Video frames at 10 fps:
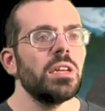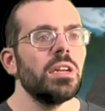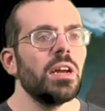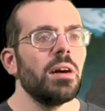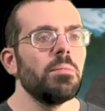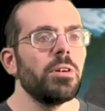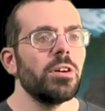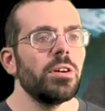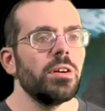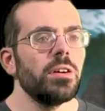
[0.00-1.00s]

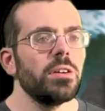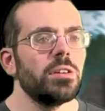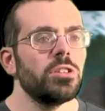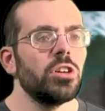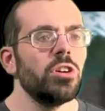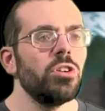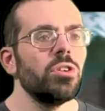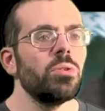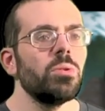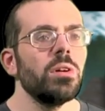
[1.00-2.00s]
Number
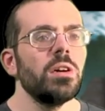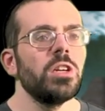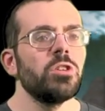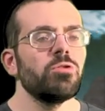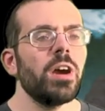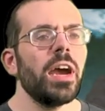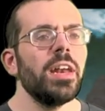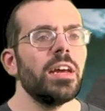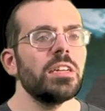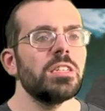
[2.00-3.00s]
2,
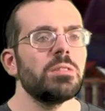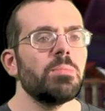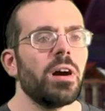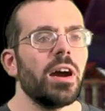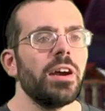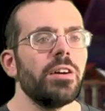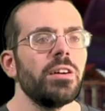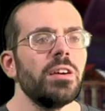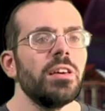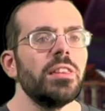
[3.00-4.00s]
Dreadinspire.
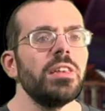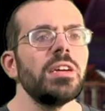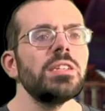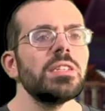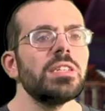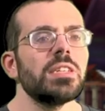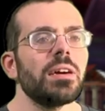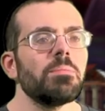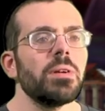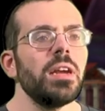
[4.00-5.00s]
This is
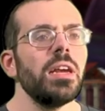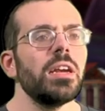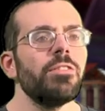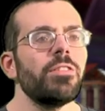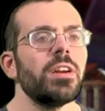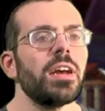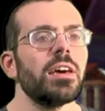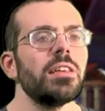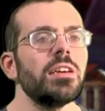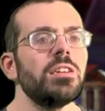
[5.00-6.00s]
a peak
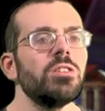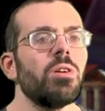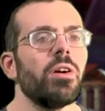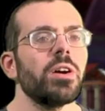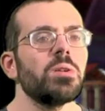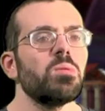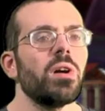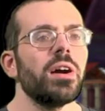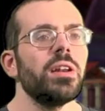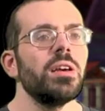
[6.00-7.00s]
finale to Arc
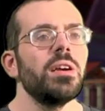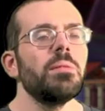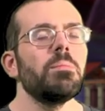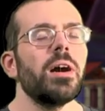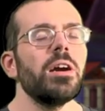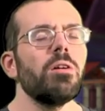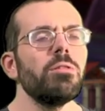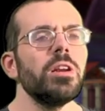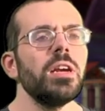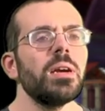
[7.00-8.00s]
1. My
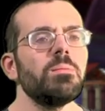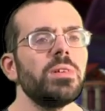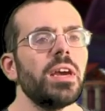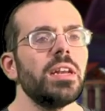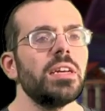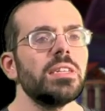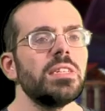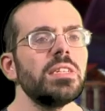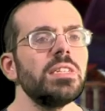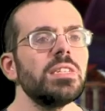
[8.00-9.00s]
only complaint is
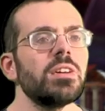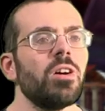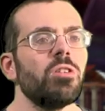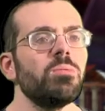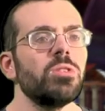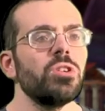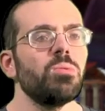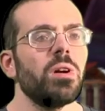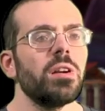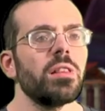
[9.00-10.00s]
this is home to
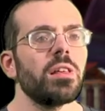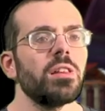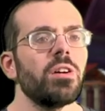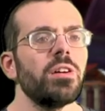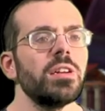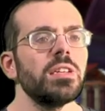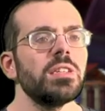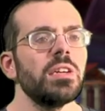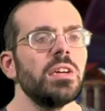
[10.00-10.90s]
one of the longest